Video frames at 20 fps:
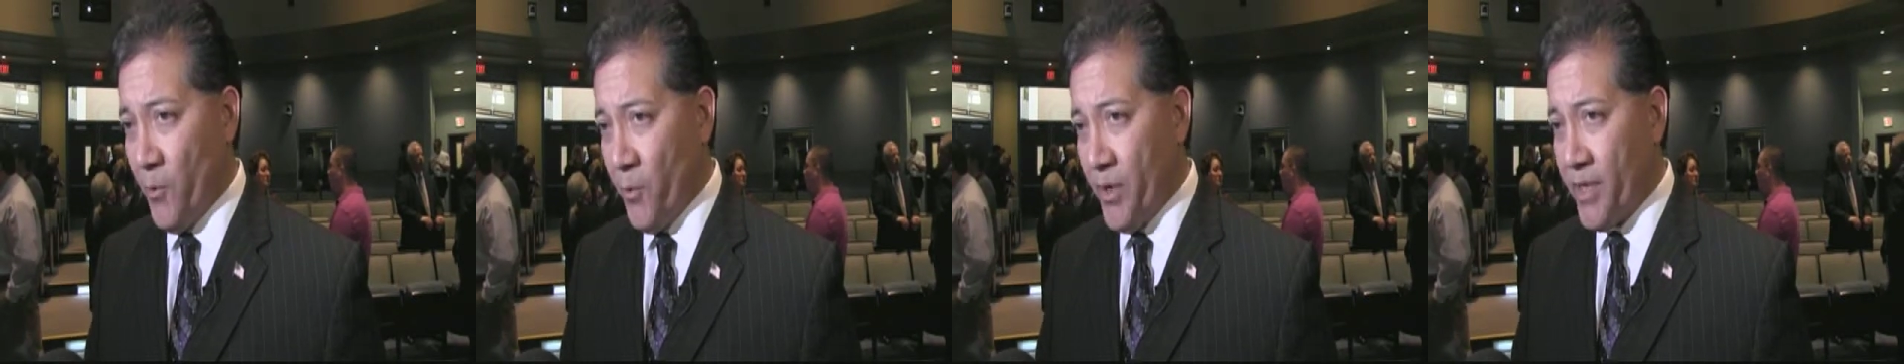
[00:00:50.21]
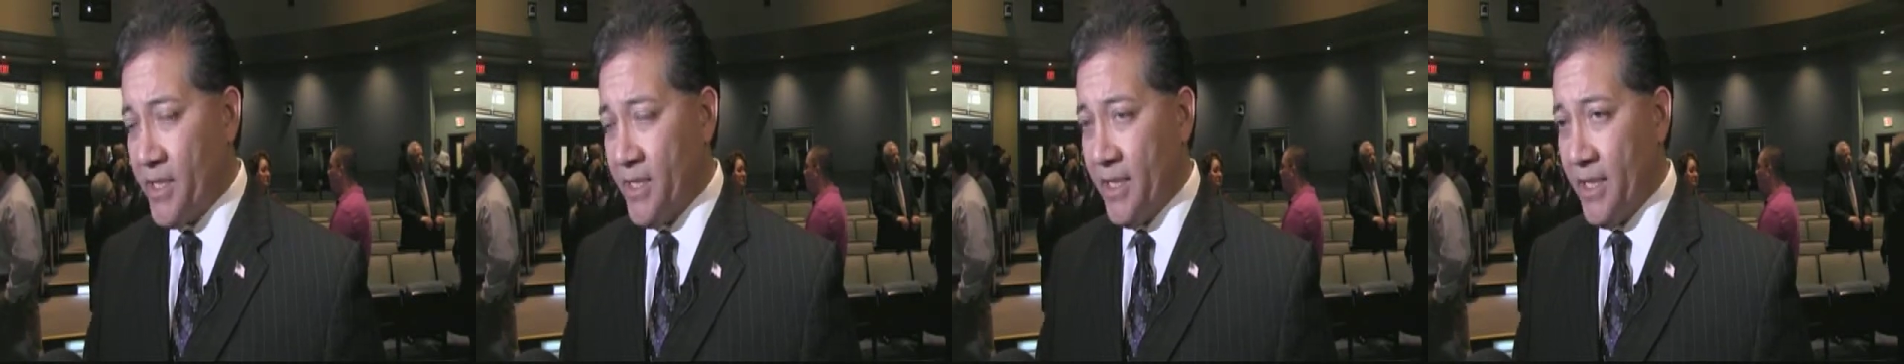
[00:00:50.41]

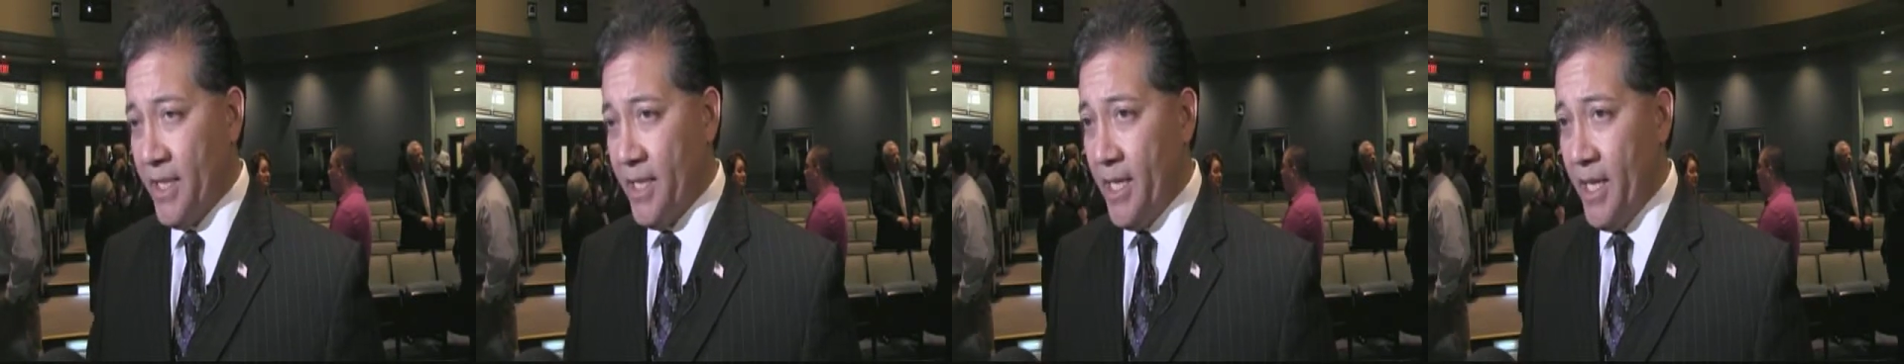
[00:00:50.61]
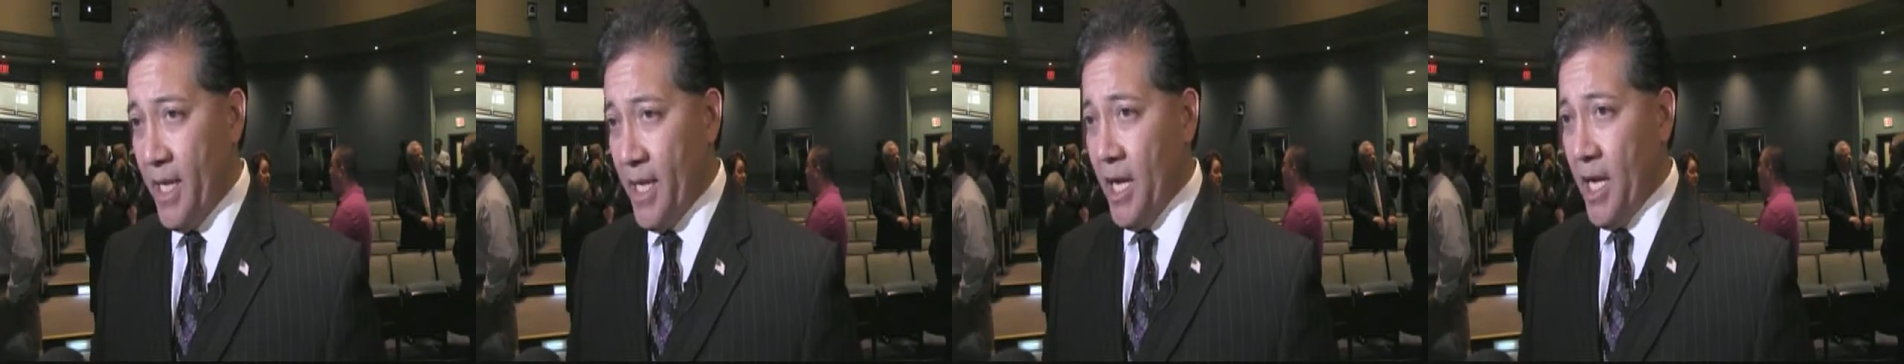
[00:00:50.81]

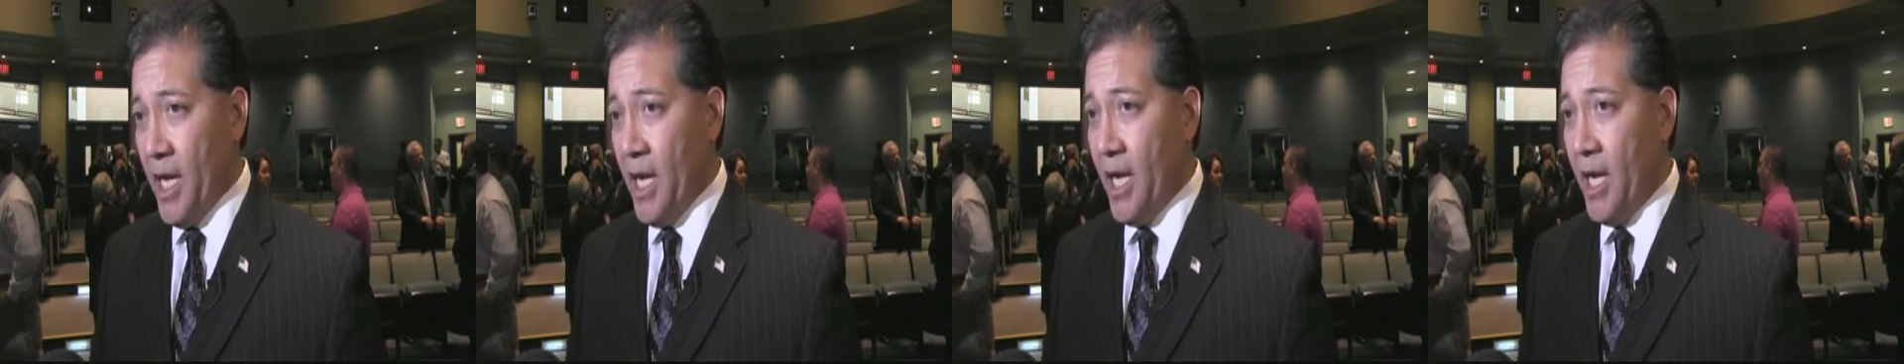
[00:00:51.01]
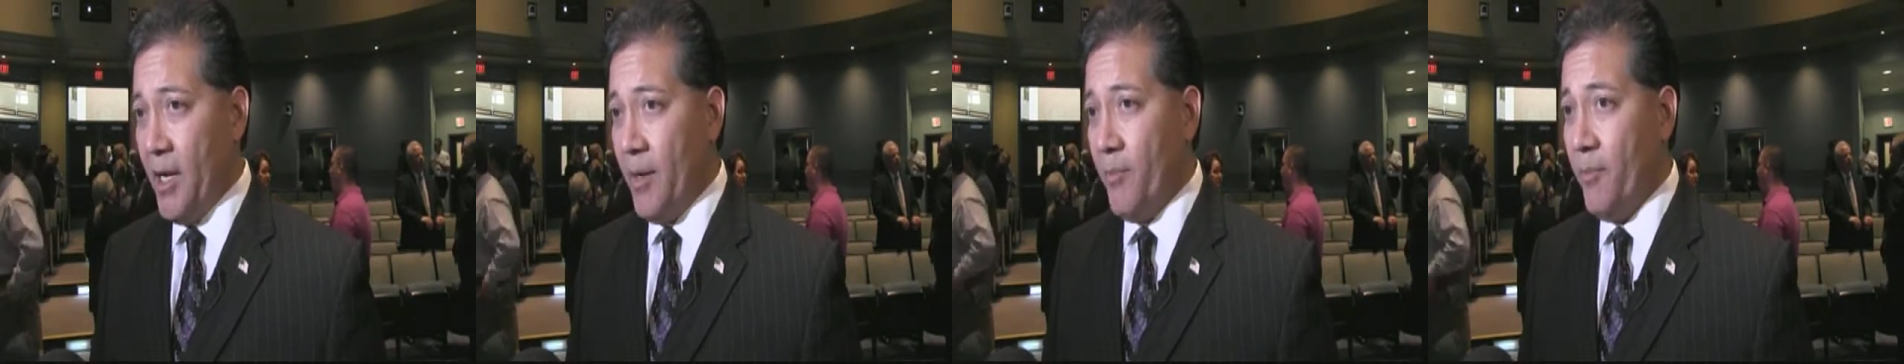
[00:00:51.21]
recently
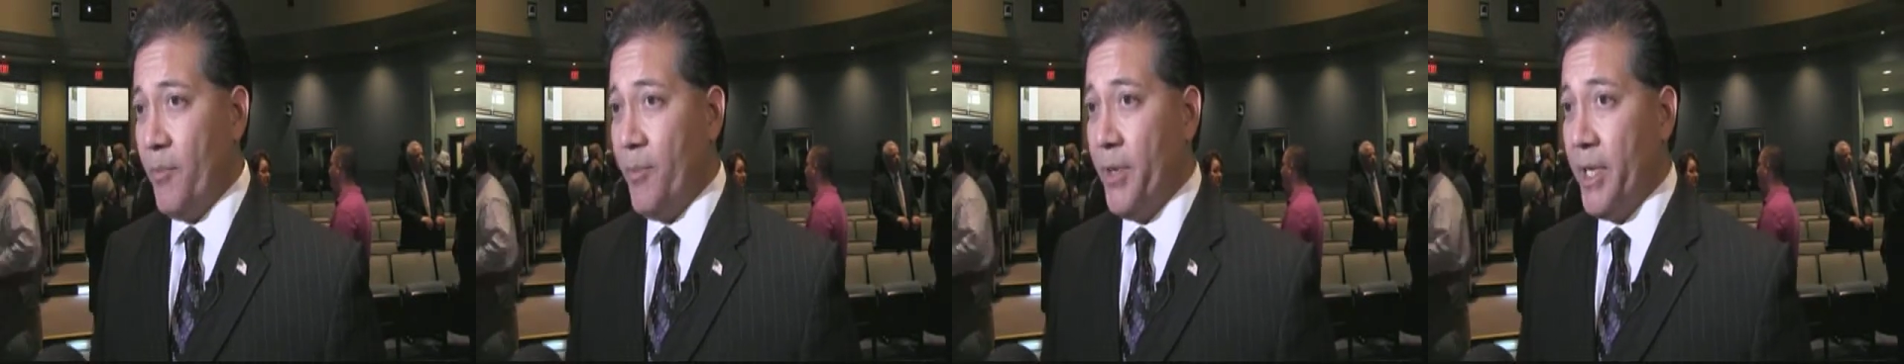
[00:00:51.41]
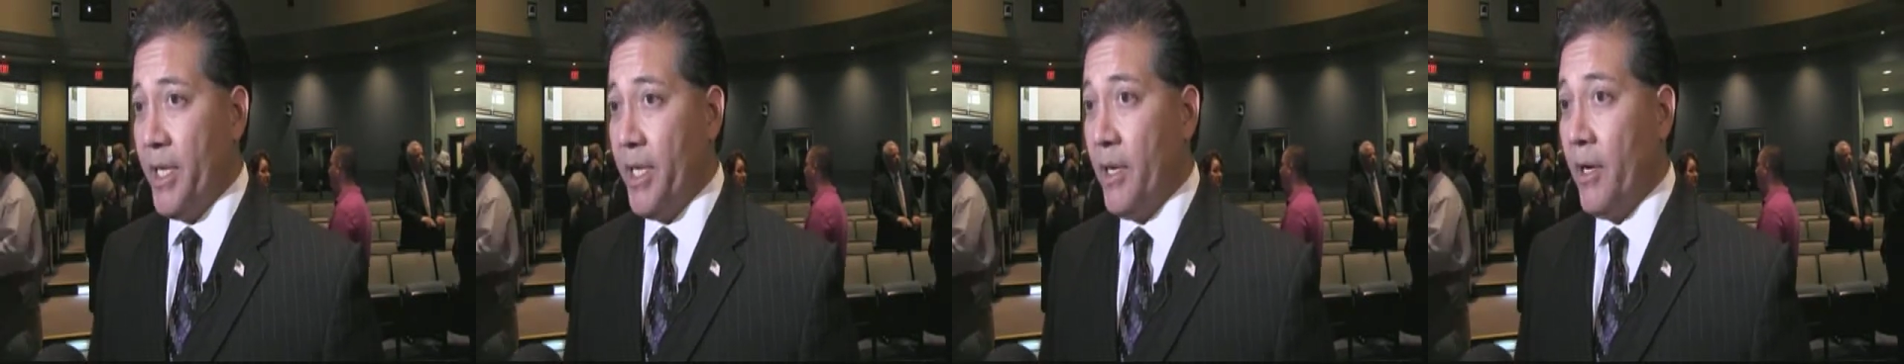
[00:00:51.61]
uh,
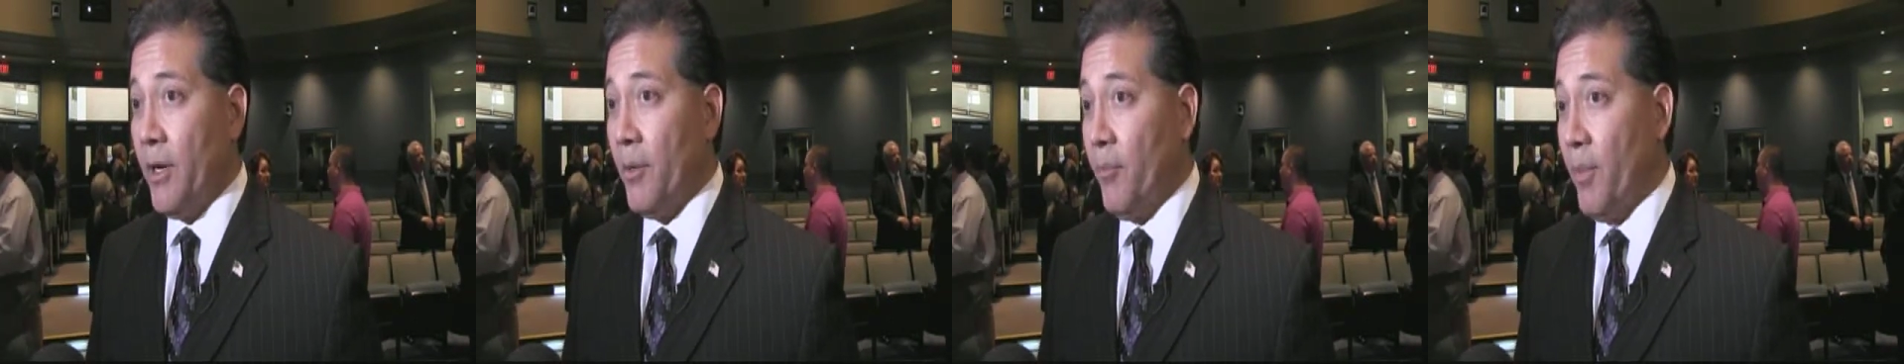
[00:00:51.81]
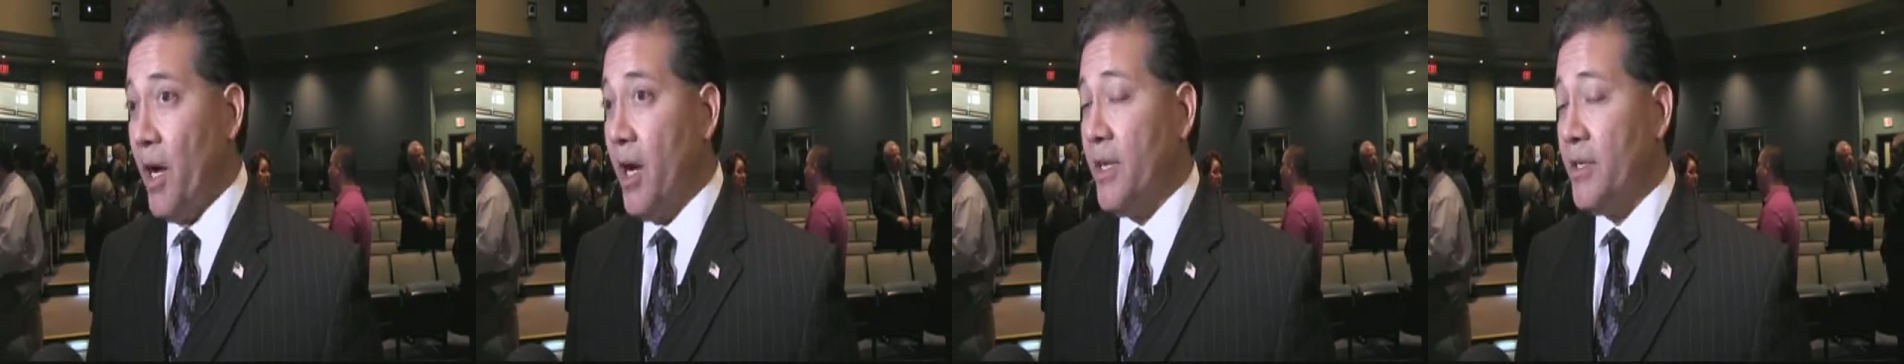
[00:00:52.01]
put
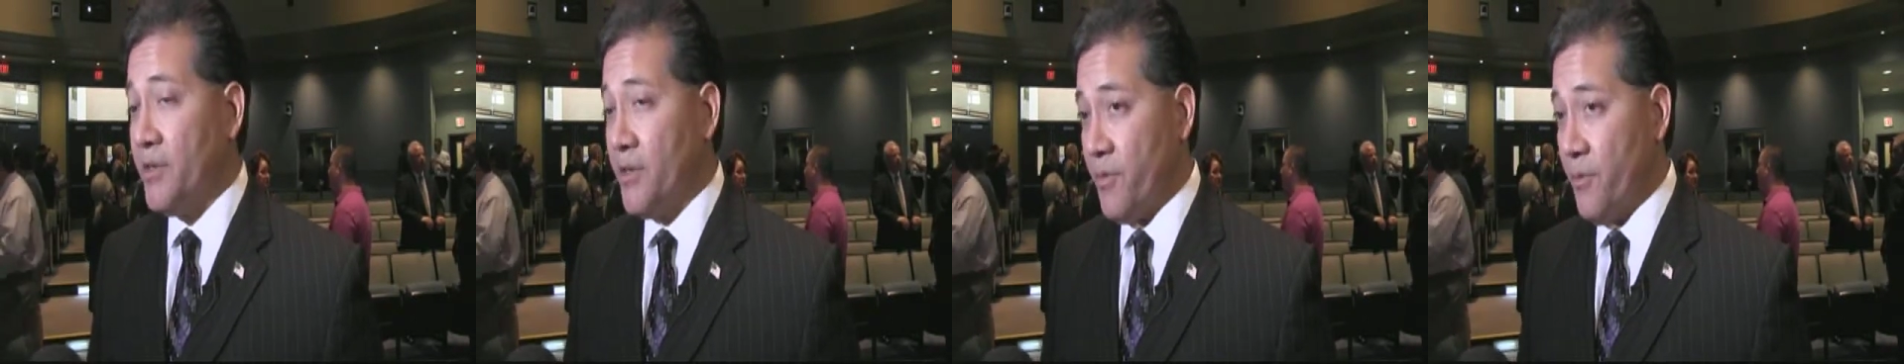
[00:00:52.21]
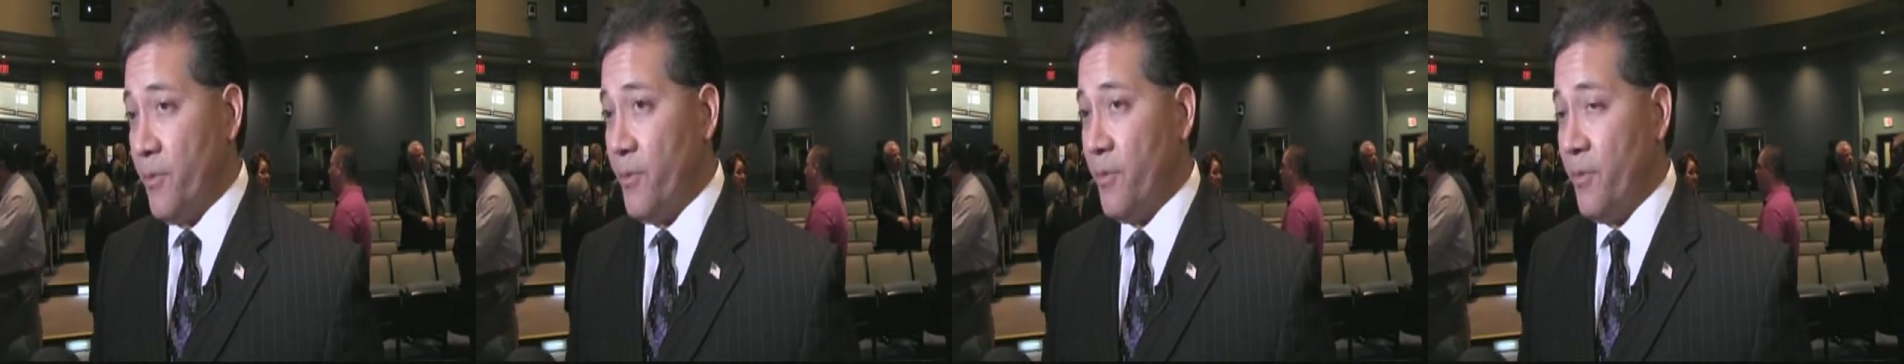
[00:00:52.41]
our
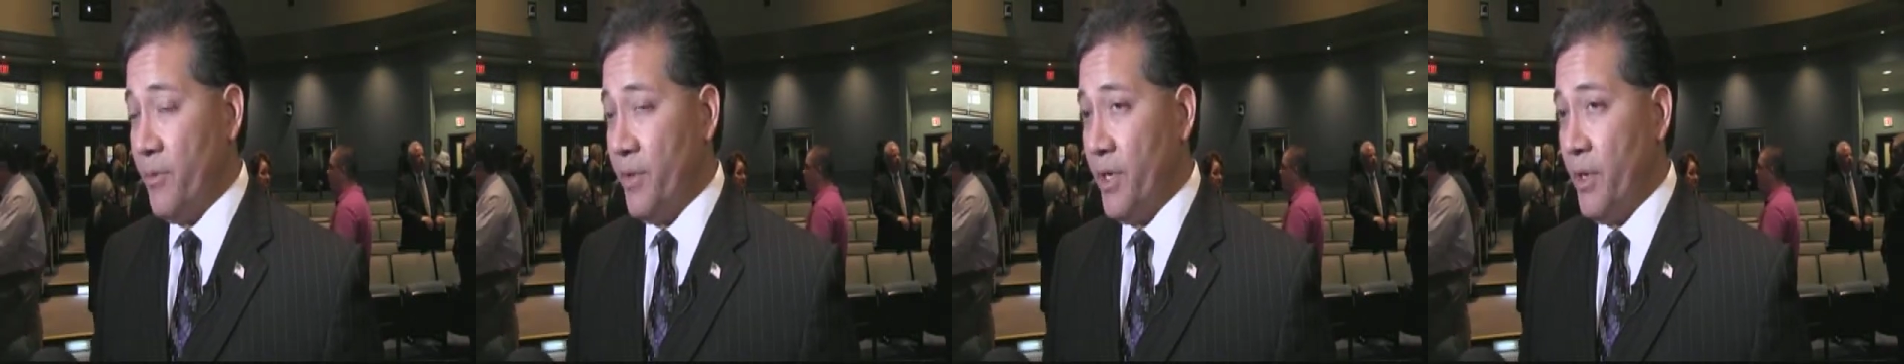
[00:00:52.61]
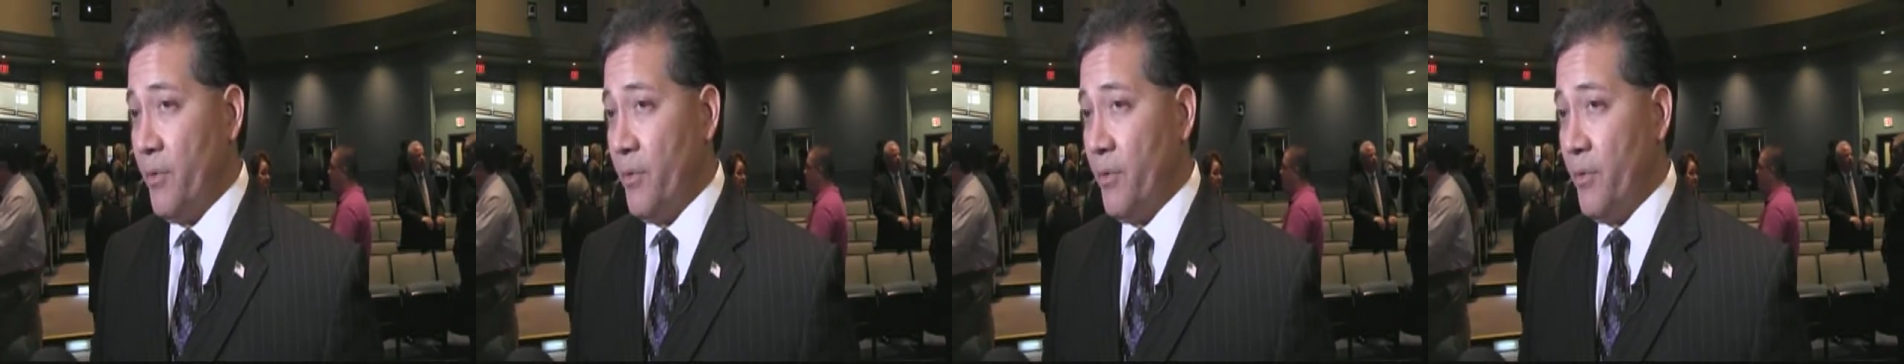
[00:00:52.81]
bonds through.